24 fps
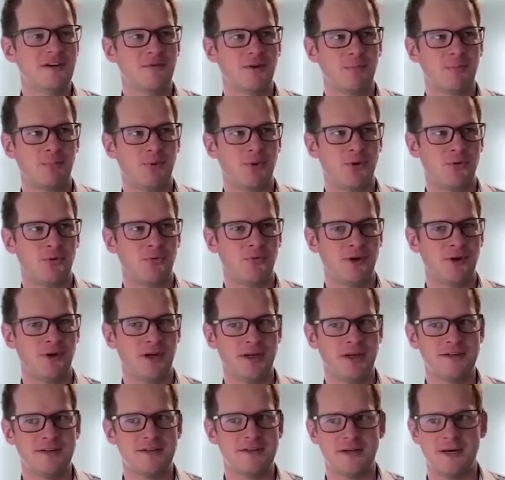ever
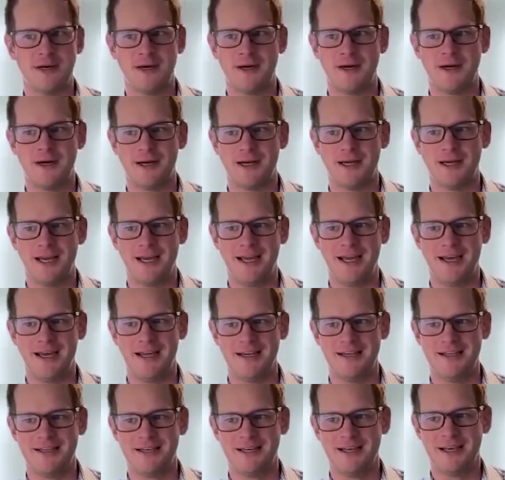perfect,
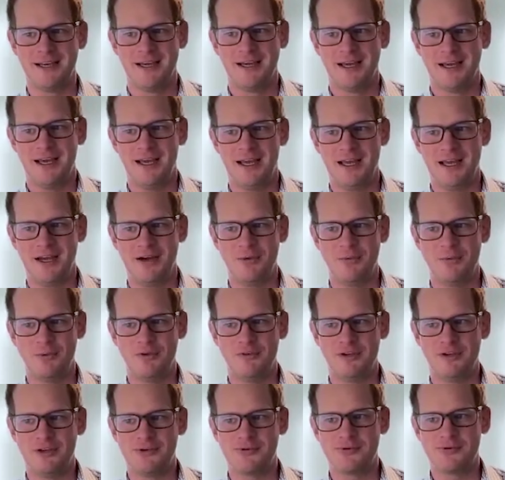and it
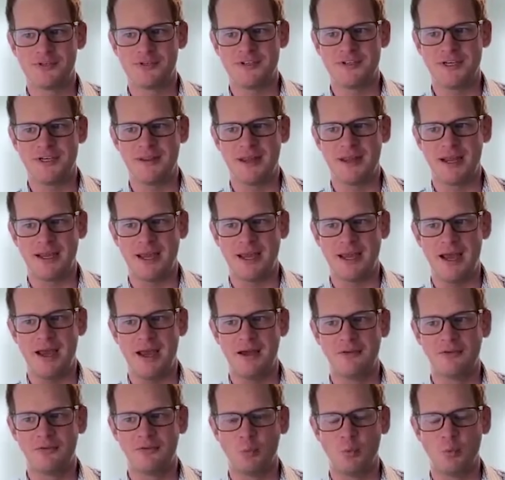was interesting,
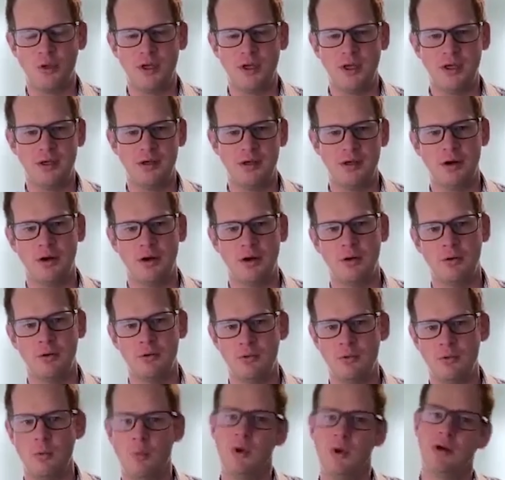as we
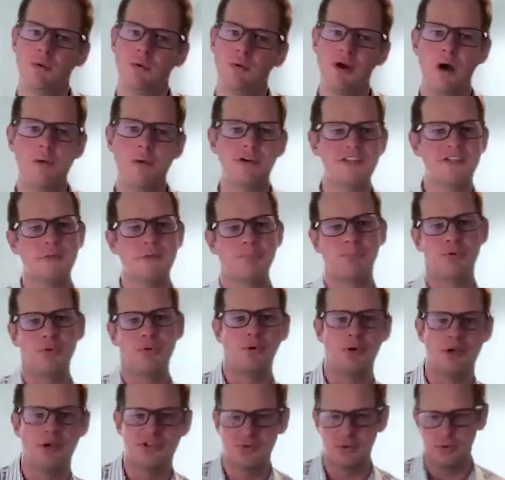always
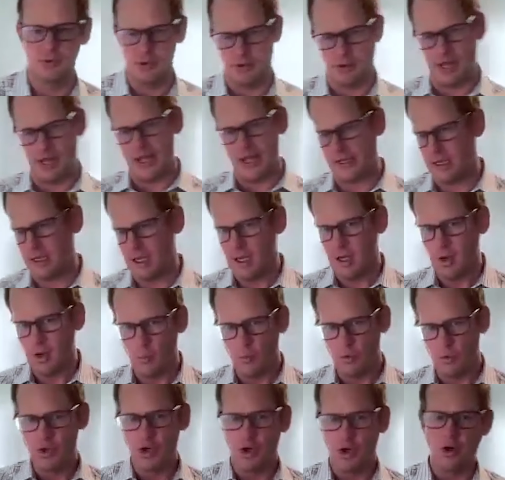deploy sort of
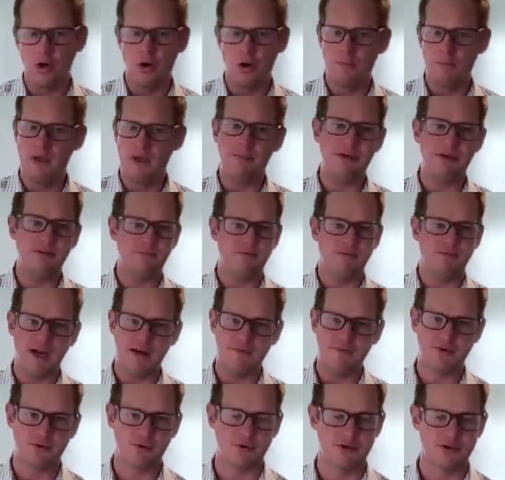we'll go maybe
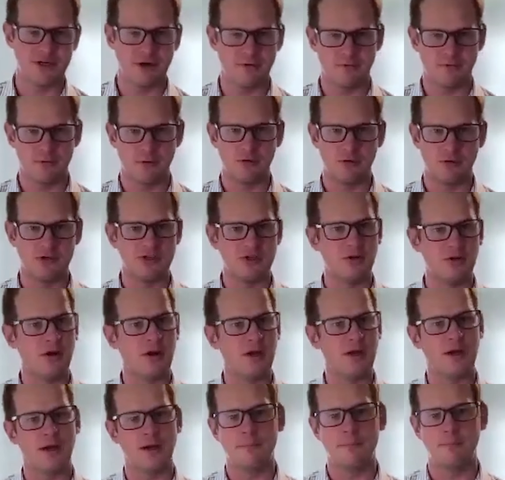5 stores at first and let
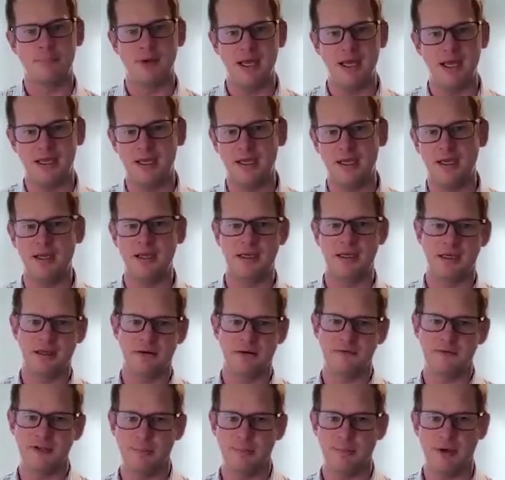it kind of bake in and
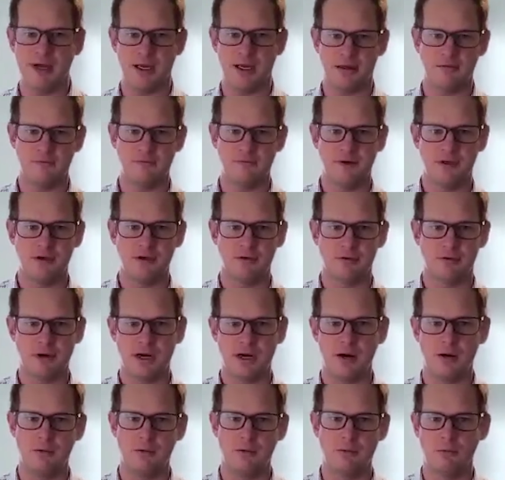get feedback and figure
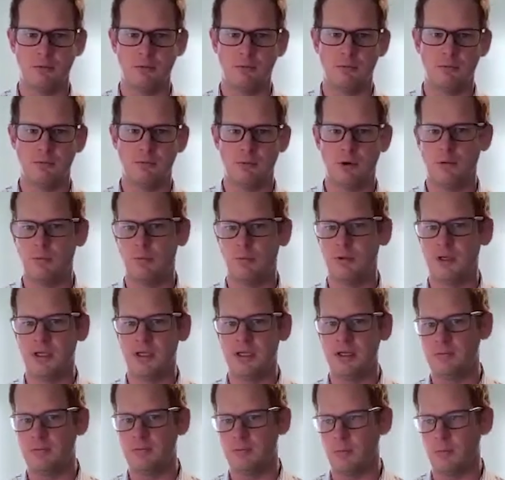out what
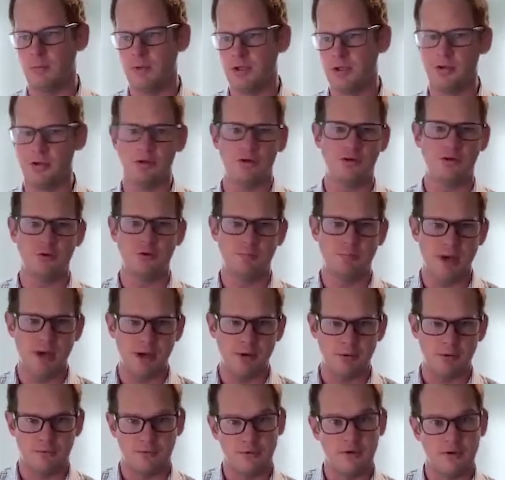we could do
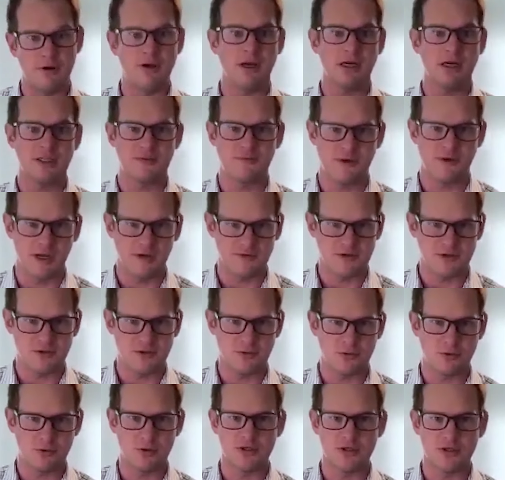better for the next 5
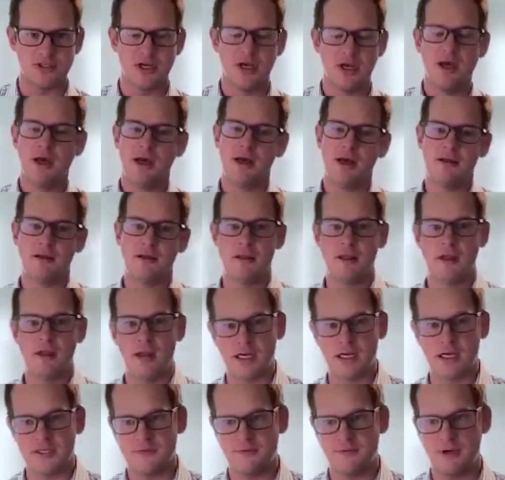stores and the
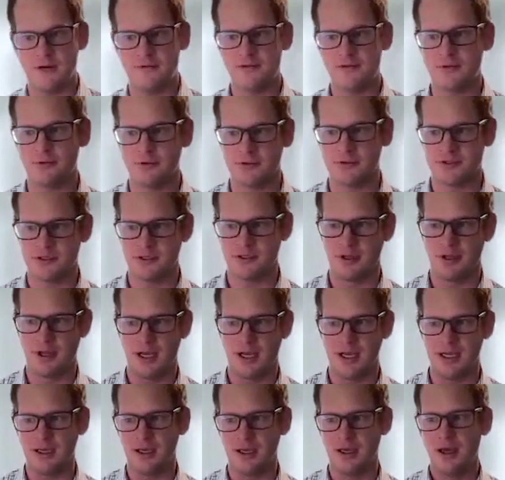next 5 stores and the
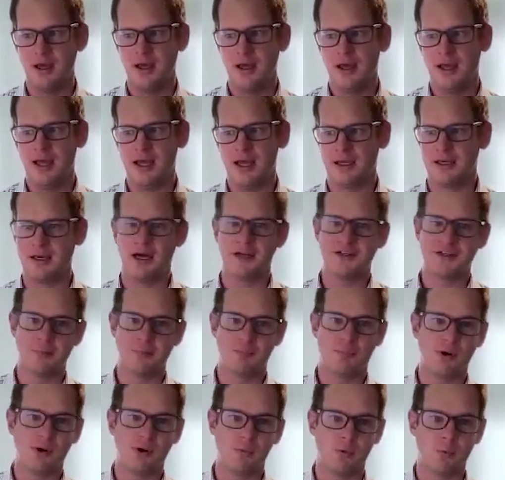like. It got to the
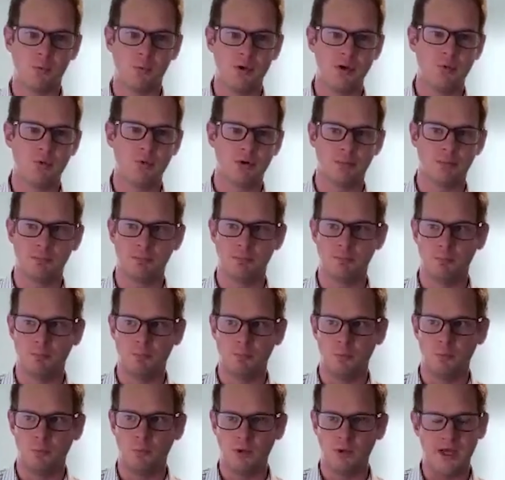point where
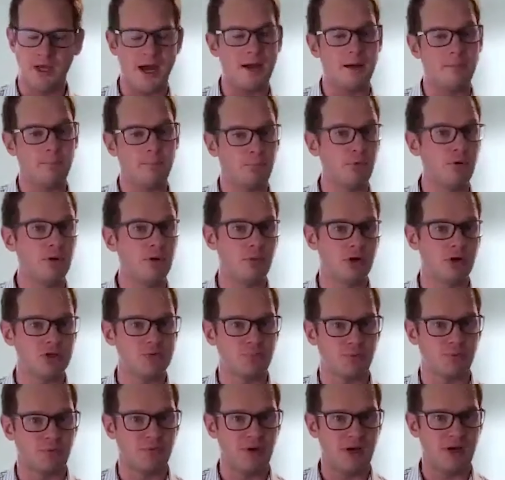we had it pretty
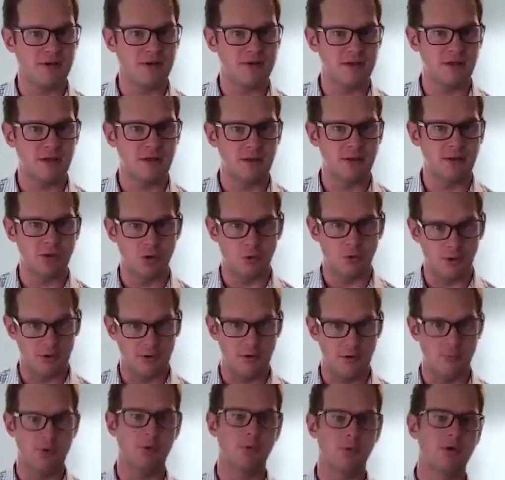much perfected, and
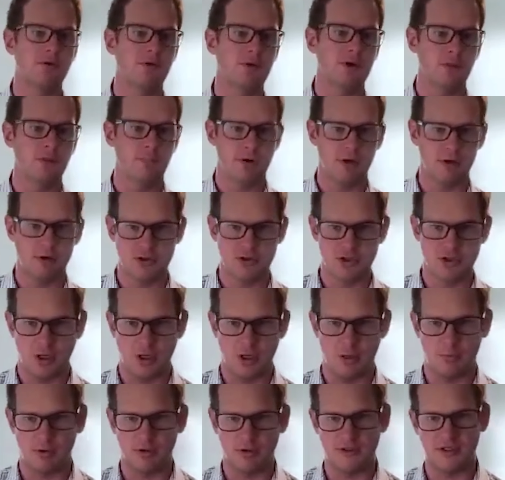then we were doing a better
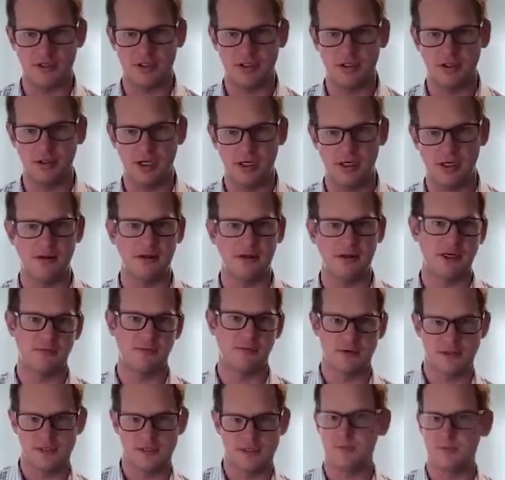job articulating the
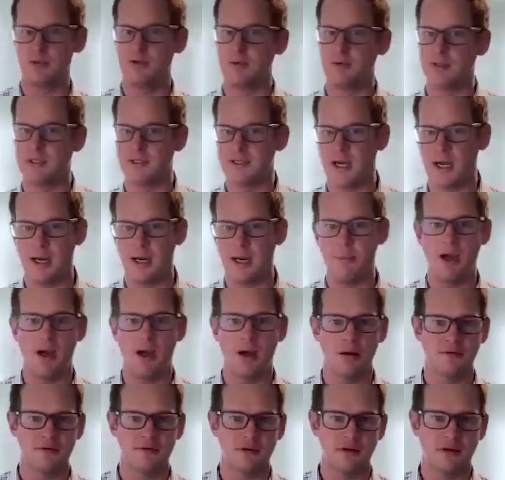differences between
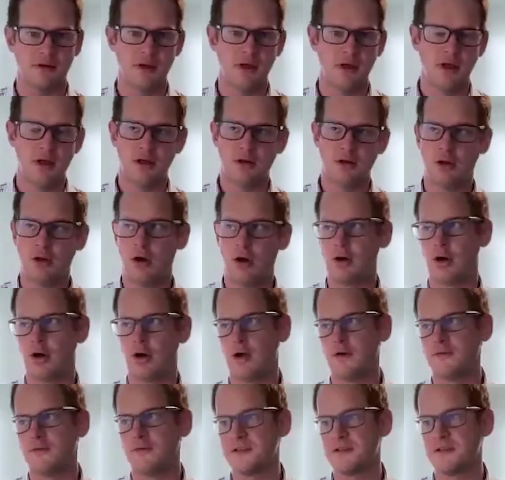timeouts and log
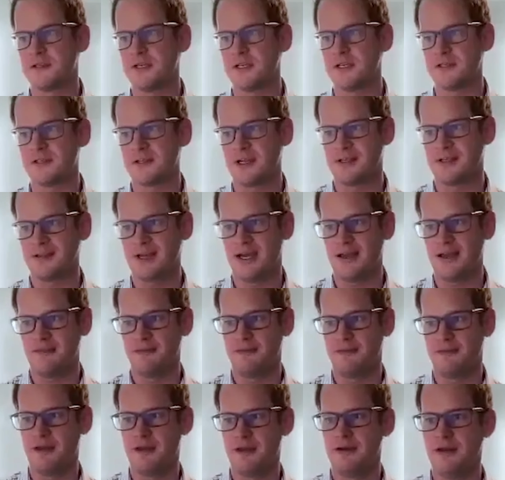offs and things like
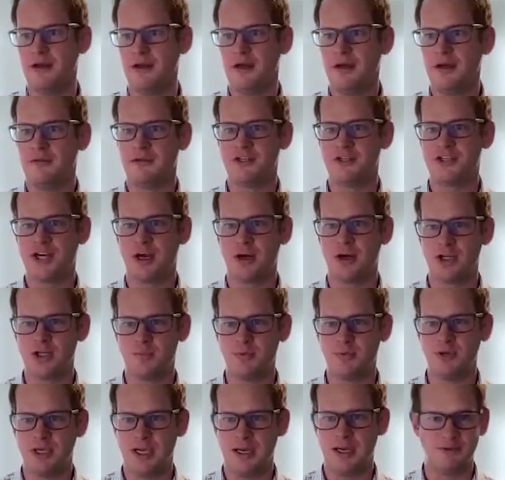that. Then the
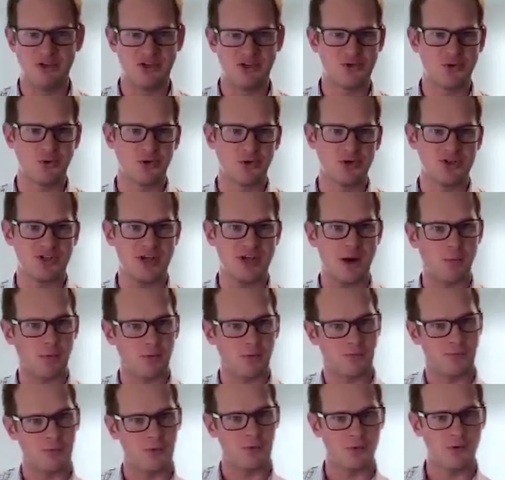challenge became the stores that
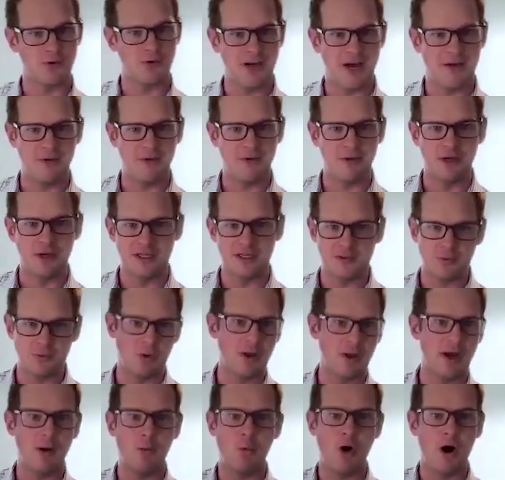were further down the list.
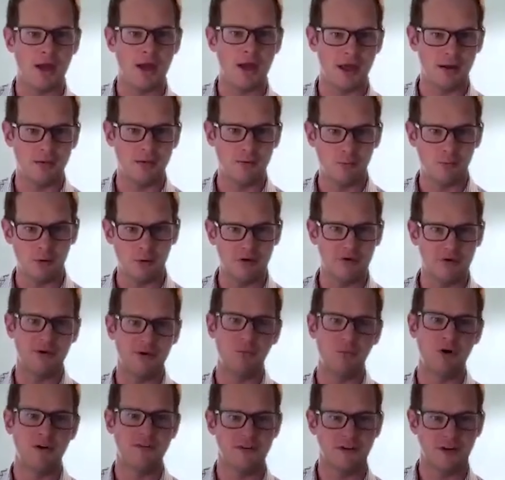Well, I want it. When's
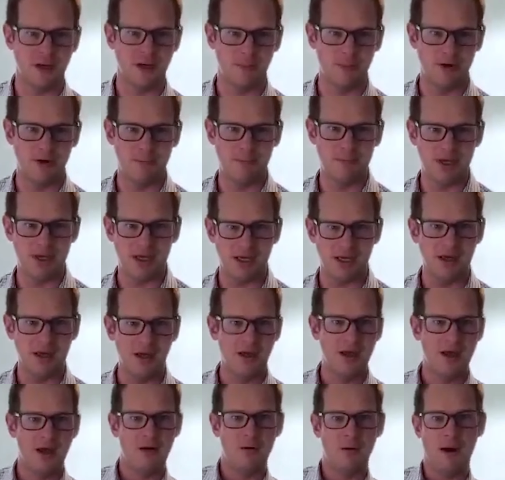it coming to me?
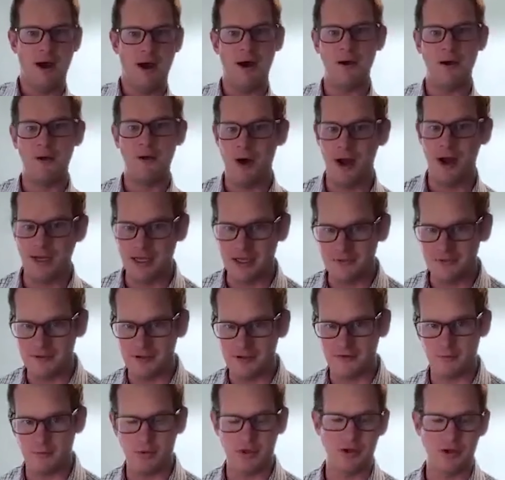How do I get
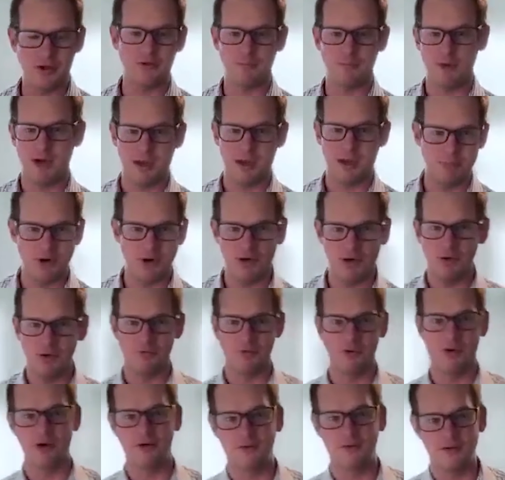this? Because my buddy
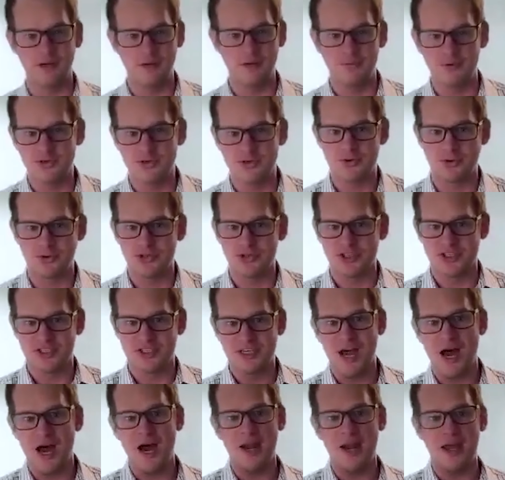over here at the different store just
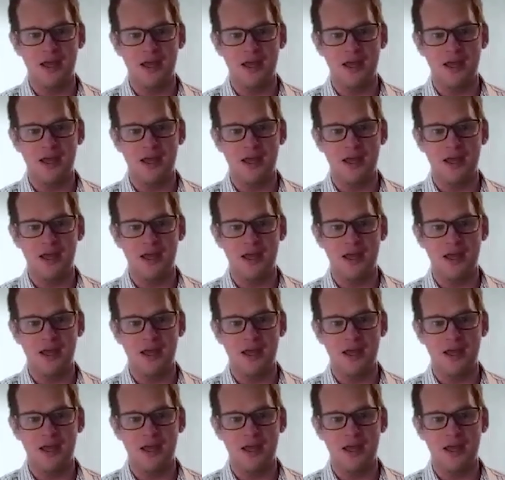got